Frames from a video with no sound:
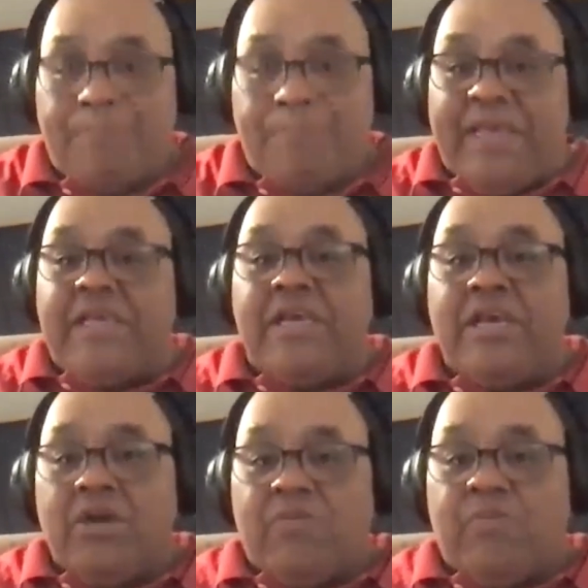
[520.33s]

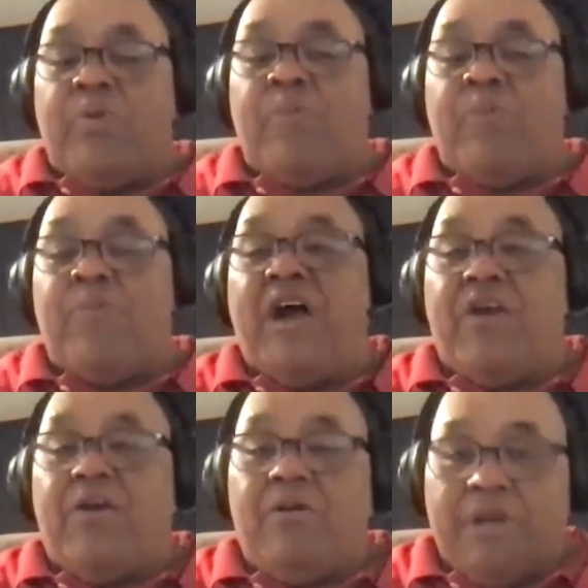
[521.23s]
Big,
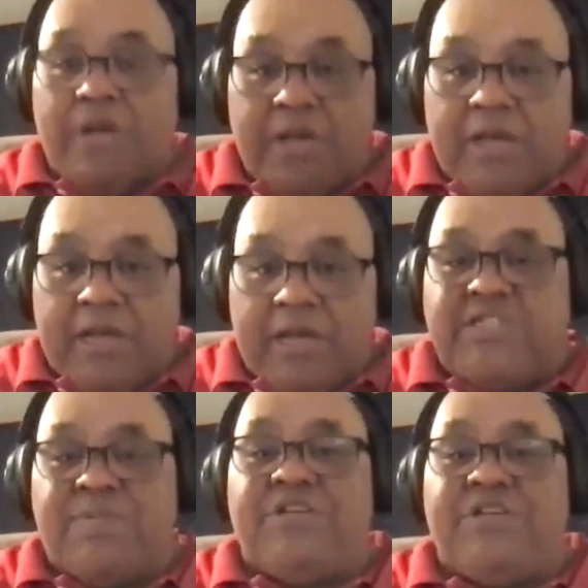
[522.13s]
bravado,
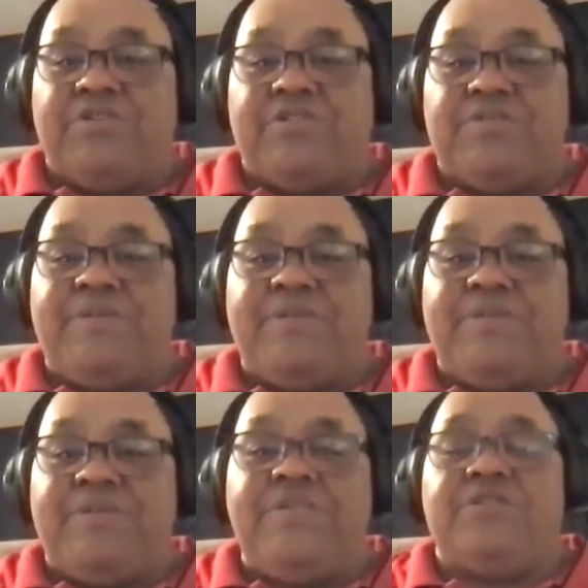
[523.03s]
inspirational
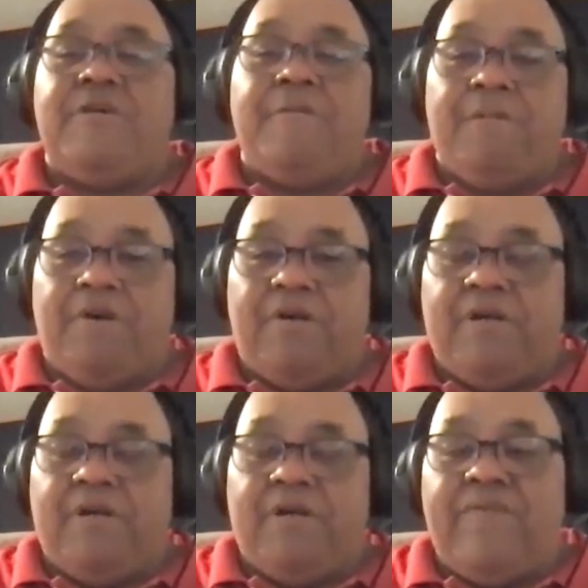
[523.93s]
speeches.
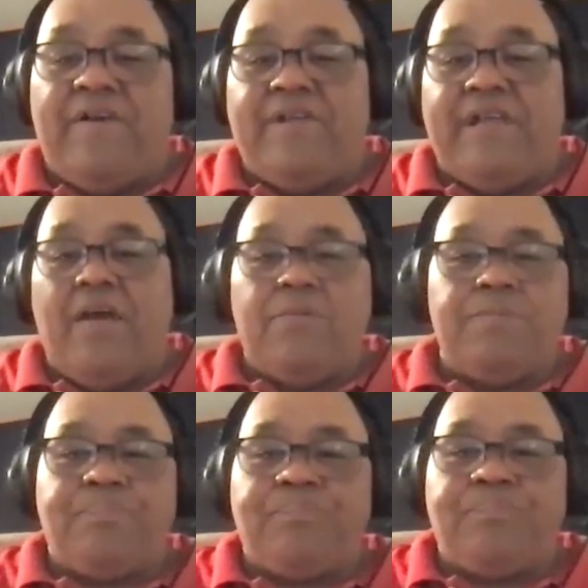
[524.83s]
Well, I found
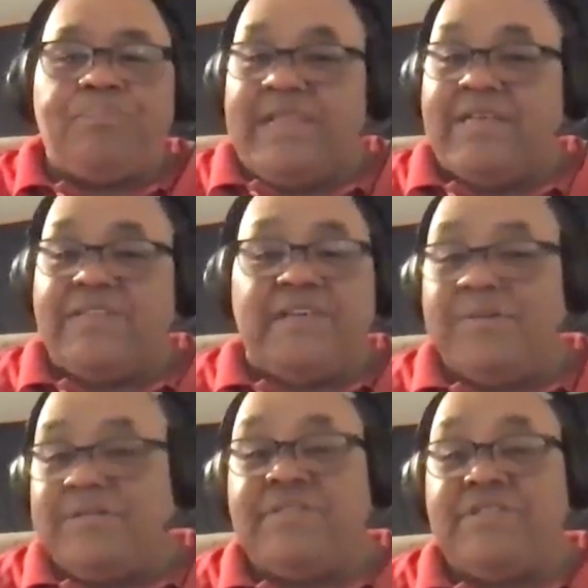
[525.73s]
out that that's
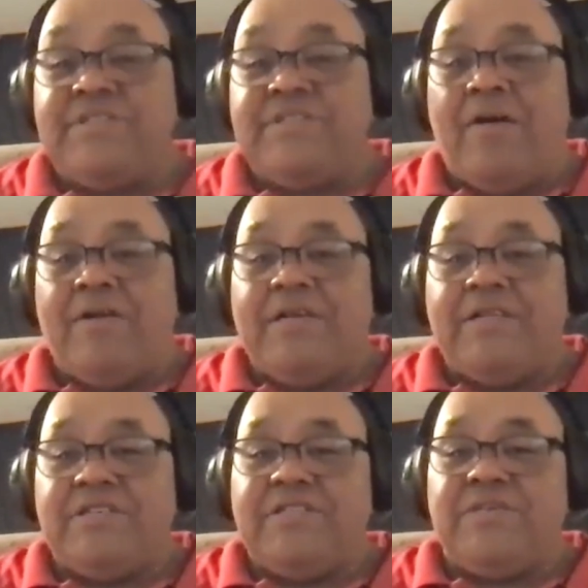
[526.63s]
not what this is about.
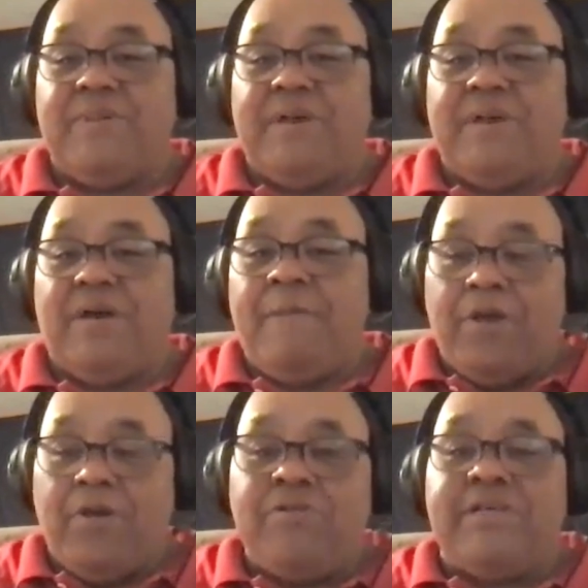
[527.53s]
It's about
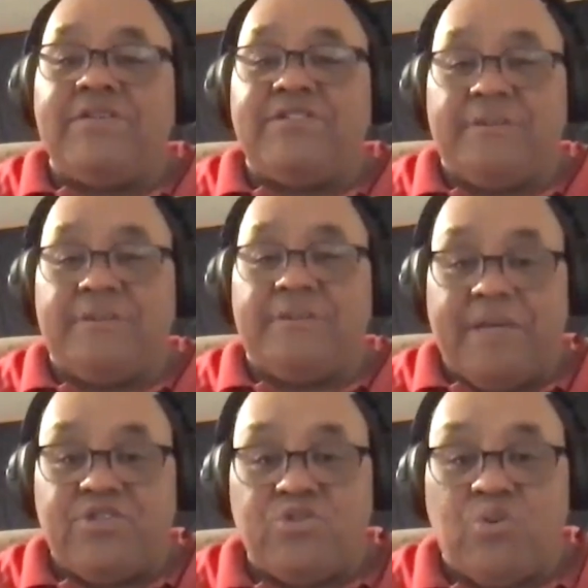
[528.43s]
who tells the
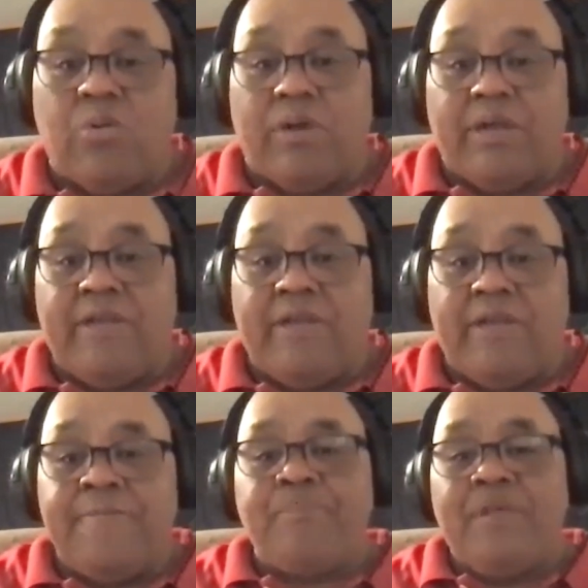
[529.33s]
best story